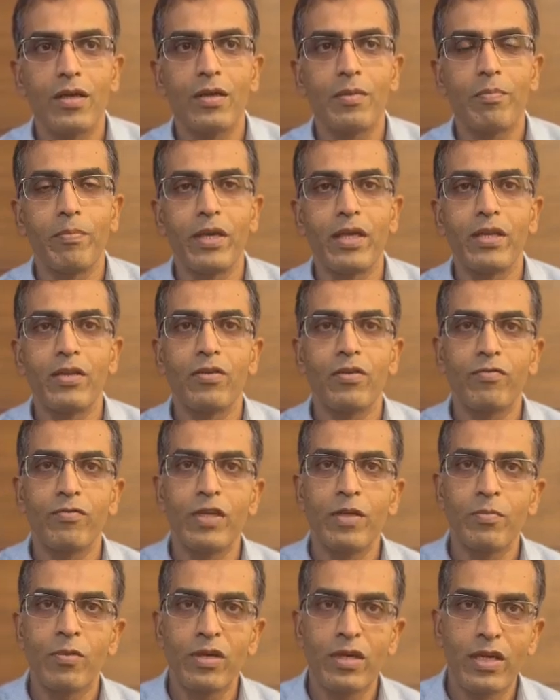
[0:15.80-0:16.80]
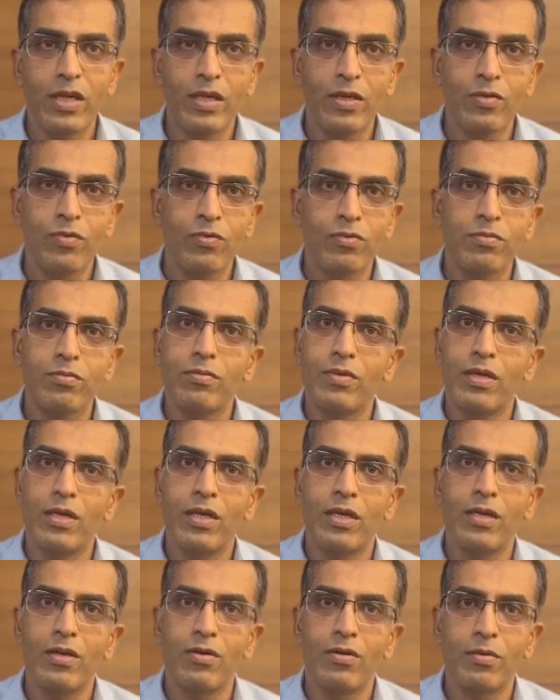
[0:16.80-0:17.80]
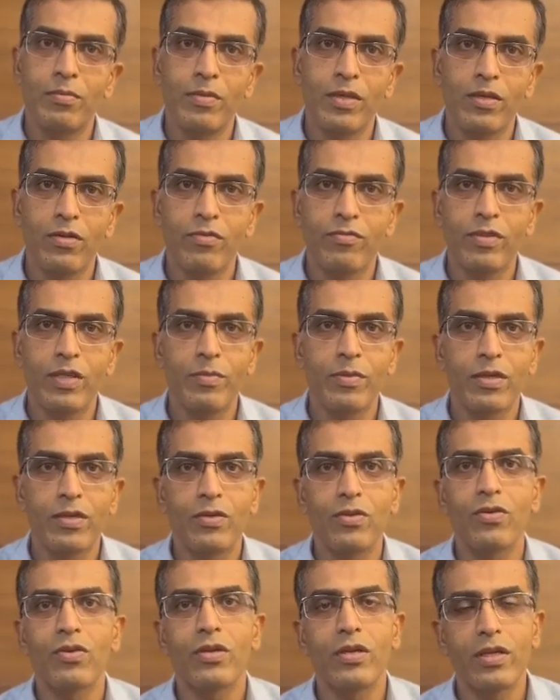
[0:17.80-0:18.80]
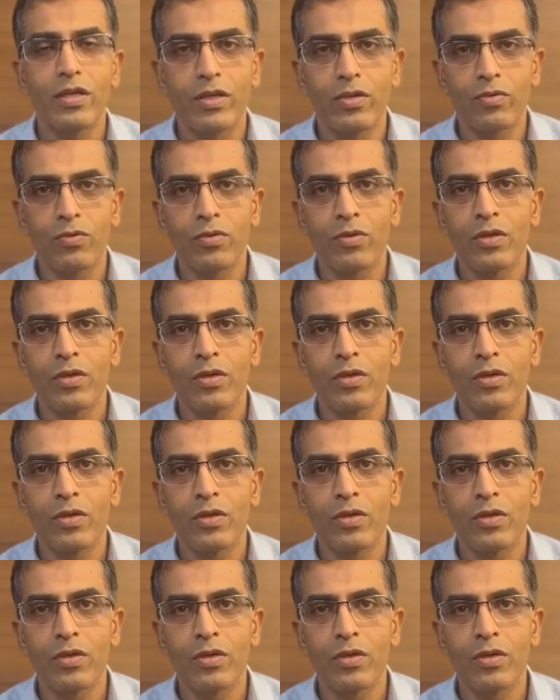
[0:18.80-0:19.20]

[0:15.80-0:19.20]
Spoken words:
Many of them are dengue and many of them are not dengue.